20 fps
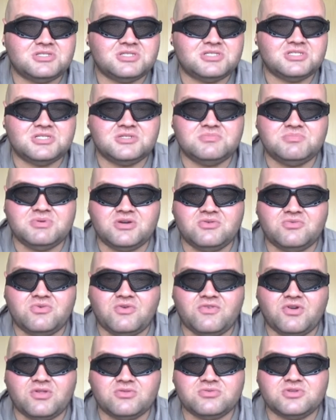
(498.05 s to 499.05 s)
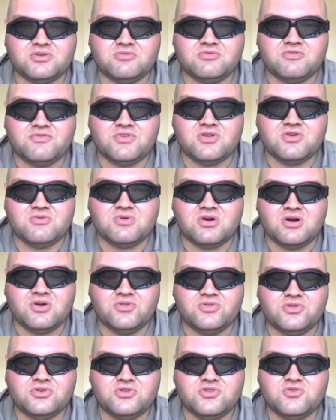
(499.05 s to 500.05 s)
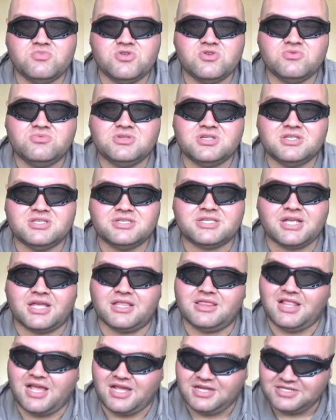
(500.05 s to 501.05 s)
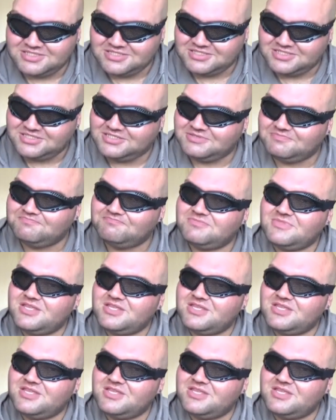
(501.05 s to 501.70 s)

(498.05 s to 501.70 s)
This has been a Revolting review on The New Mutants at last.